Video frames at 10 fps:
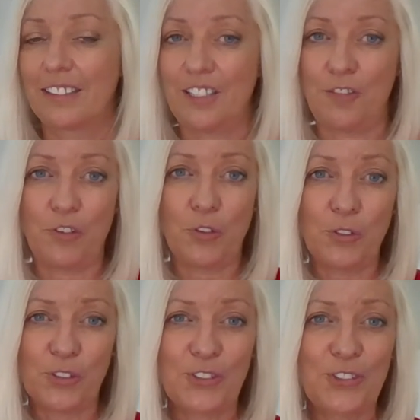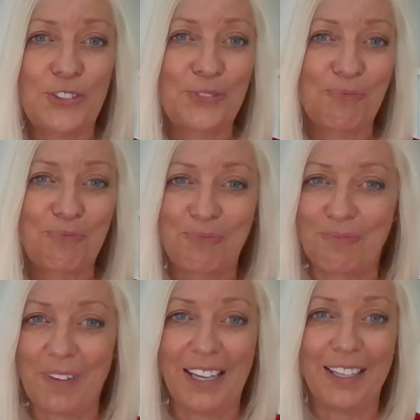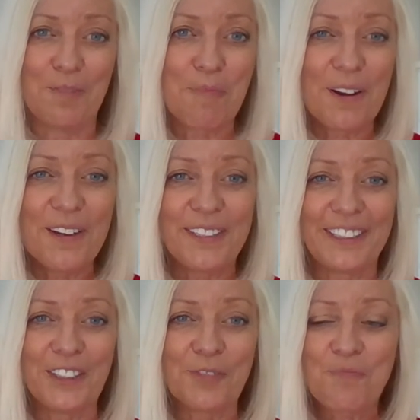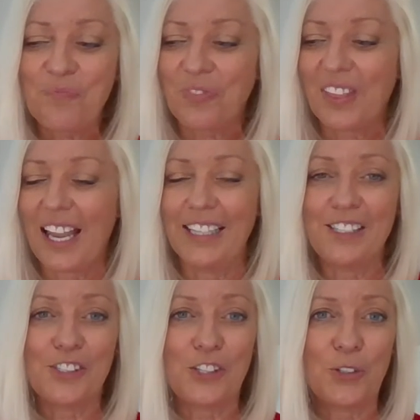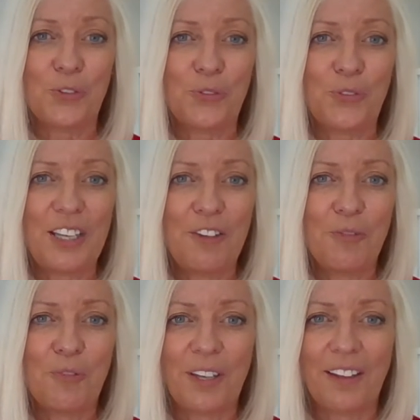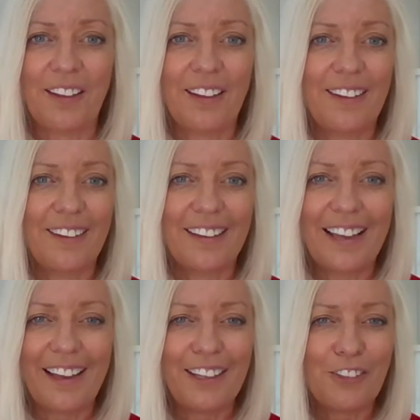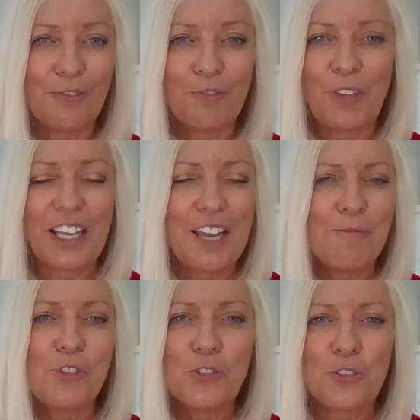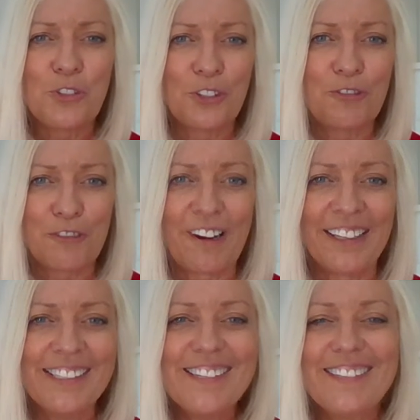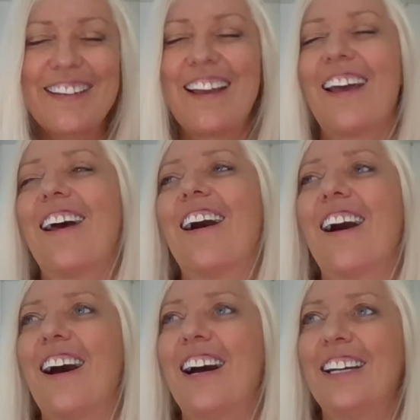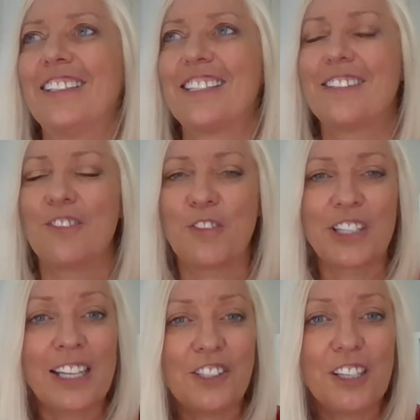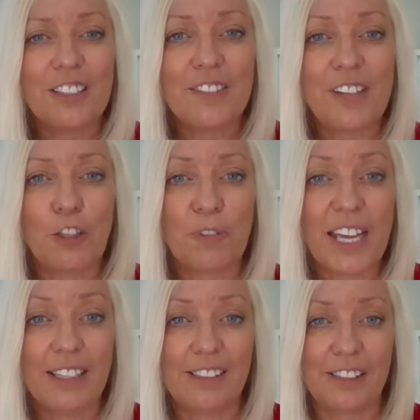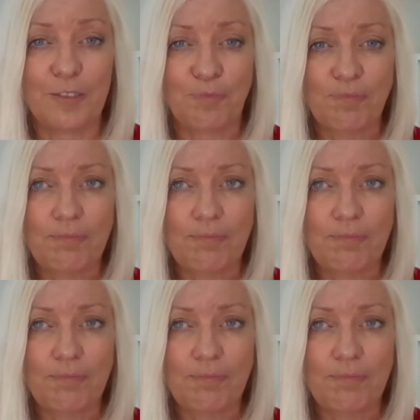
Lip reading: divorced my partner, and so we kind of became such good friends. And then she developed cancer,